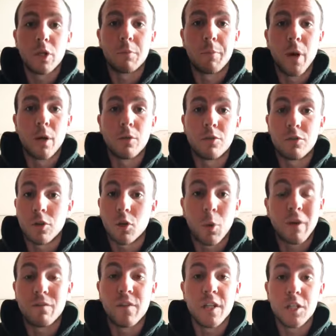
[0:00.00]
to post a
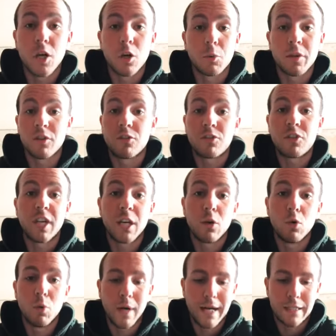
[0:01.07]
quick video with a skill